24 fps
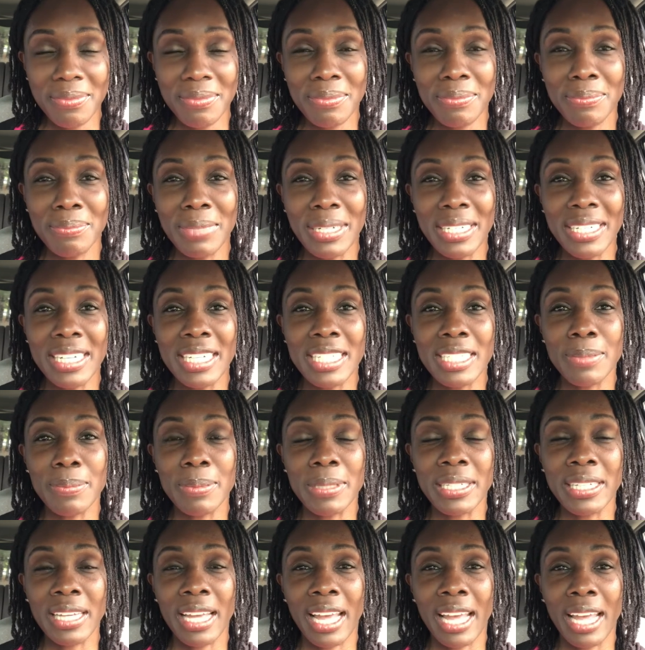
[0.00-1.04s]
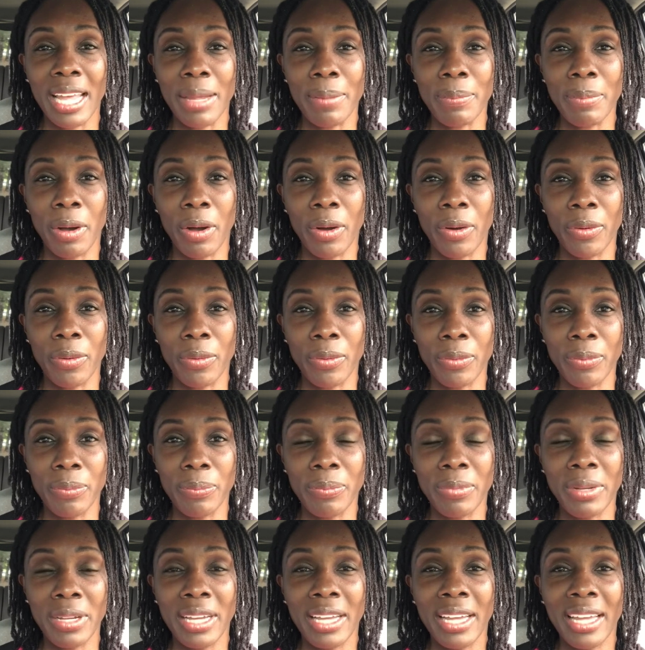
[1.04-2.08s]
my husband came
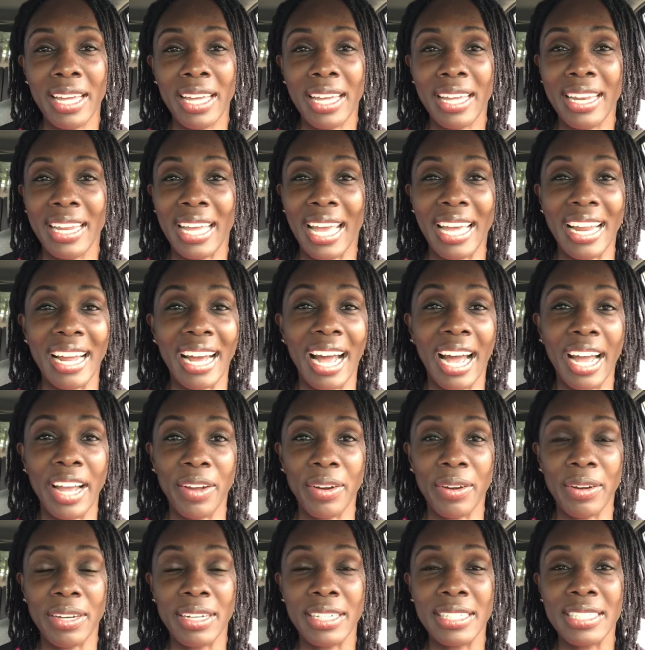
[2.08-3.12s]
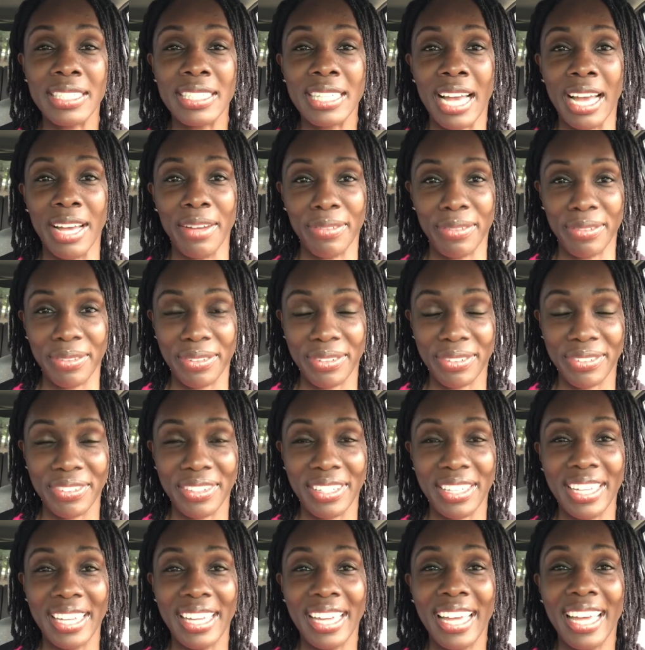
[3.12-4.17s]
home he had hired a chef.
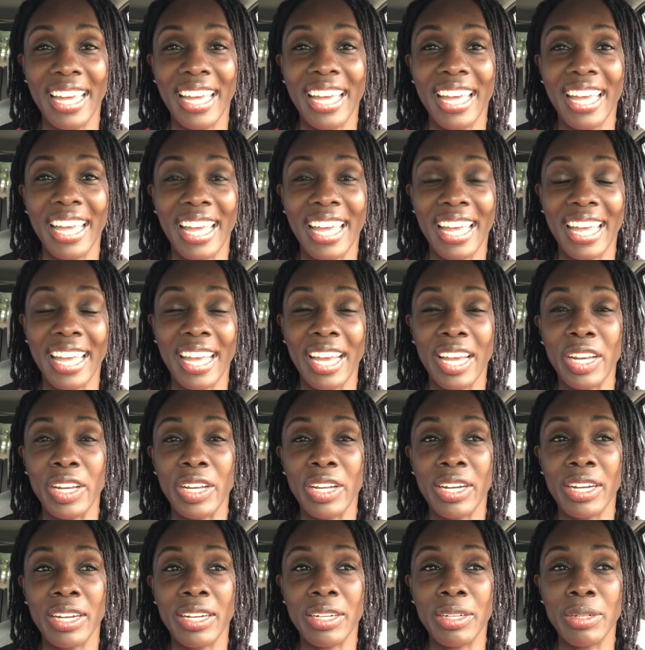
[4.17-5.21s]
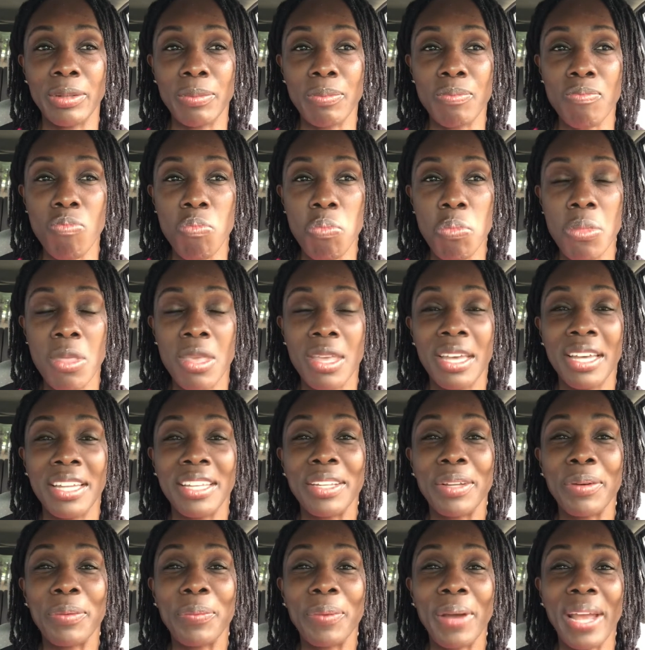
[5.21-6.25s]
And um,
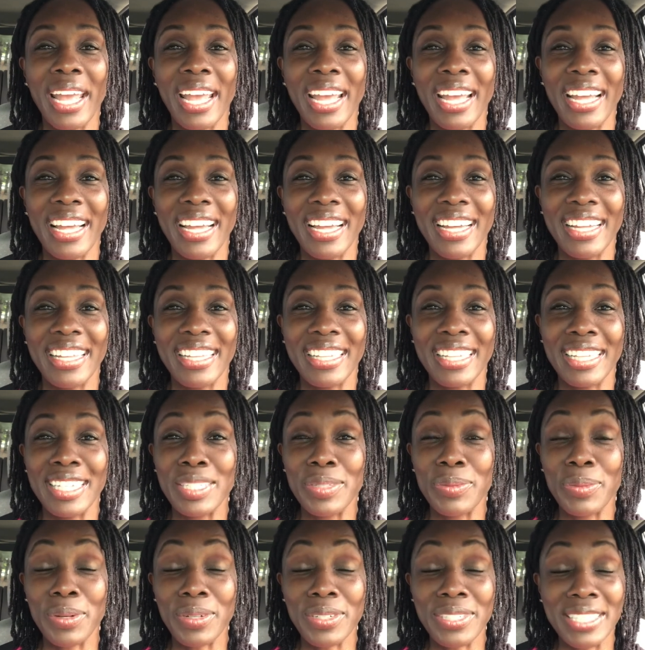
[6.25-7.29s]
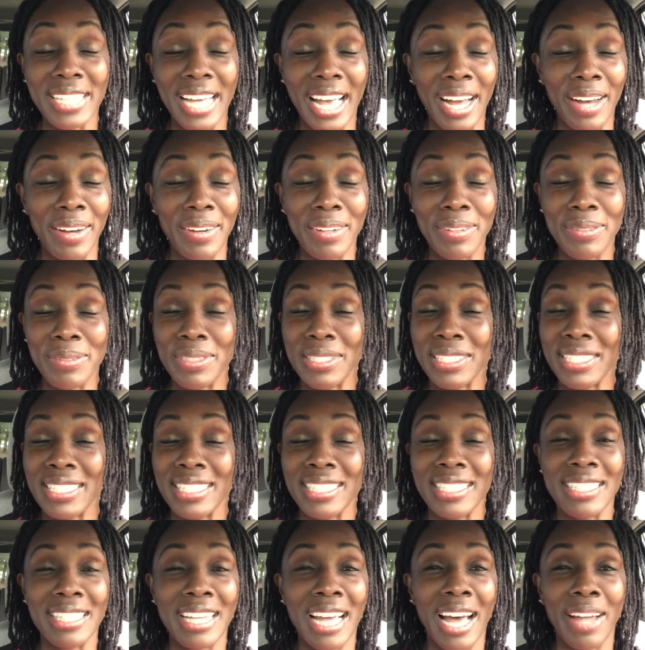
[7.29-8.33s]
the way this works out, it was just
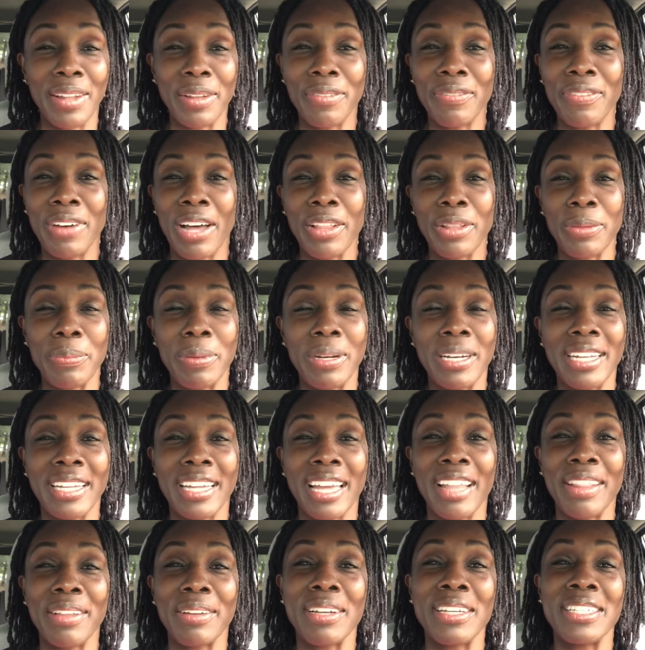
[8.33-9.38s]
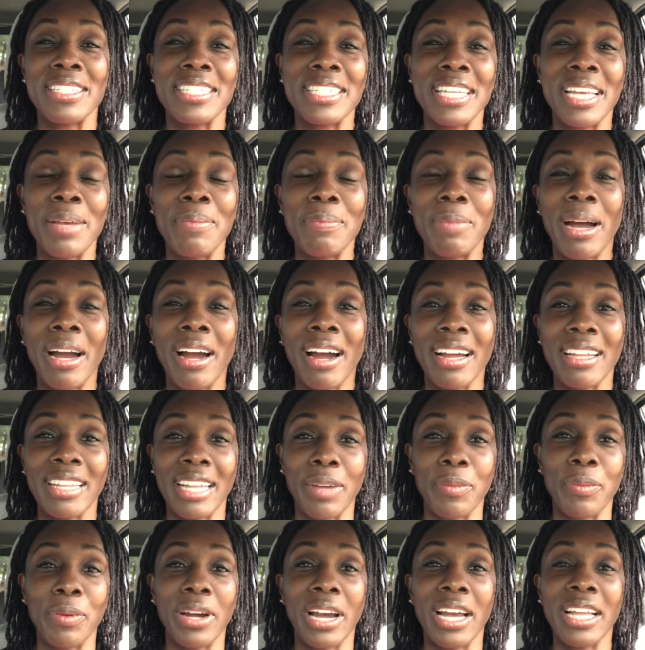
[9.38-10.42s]
how the father put together. Because in my heart,
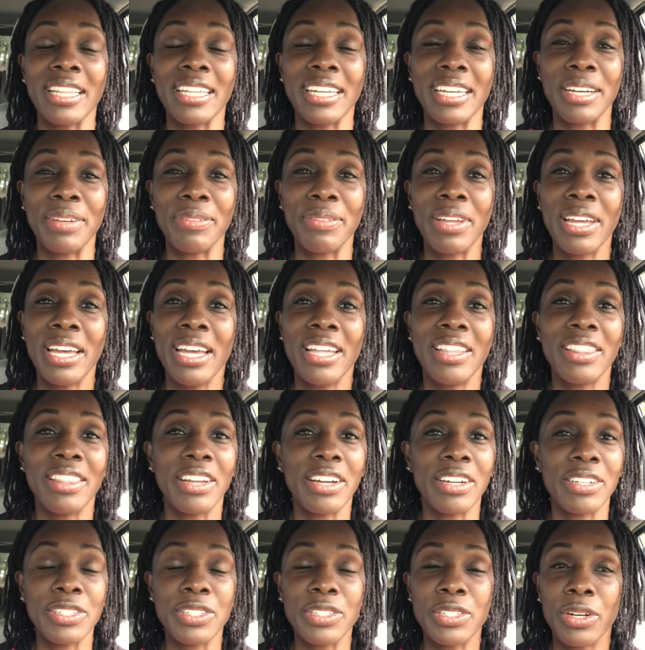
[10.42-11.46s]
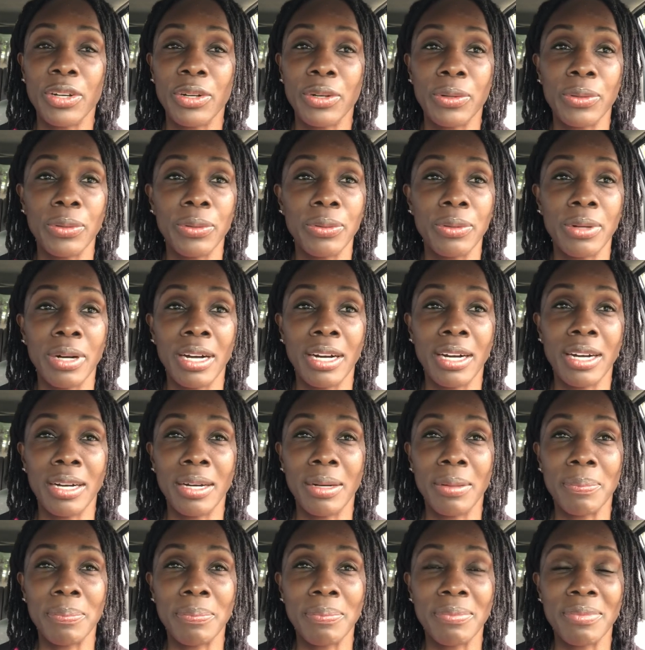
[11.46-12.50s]
like where I live, there's no
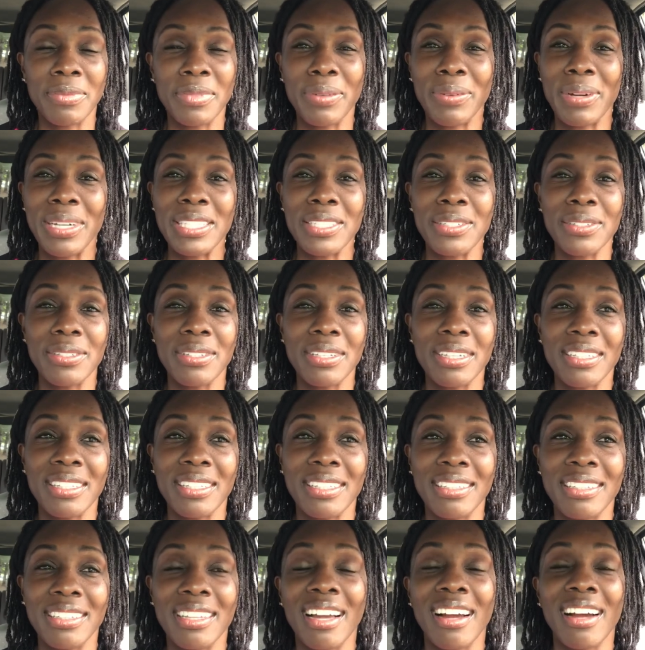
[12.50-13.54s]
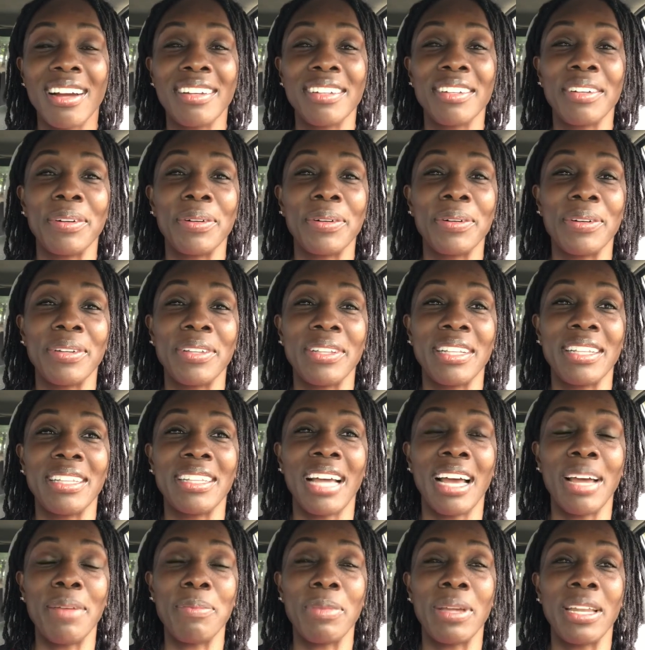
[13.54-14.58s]
um, the rest. Of, there aren't no
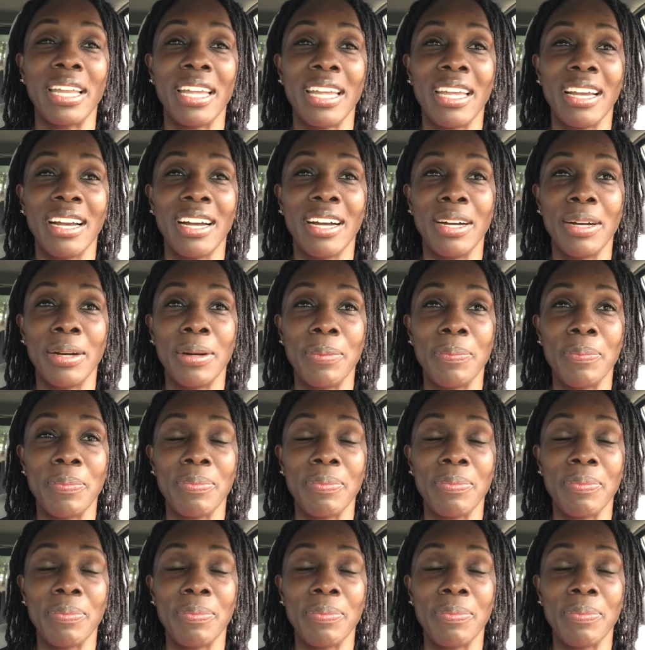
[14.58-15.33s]
not many um,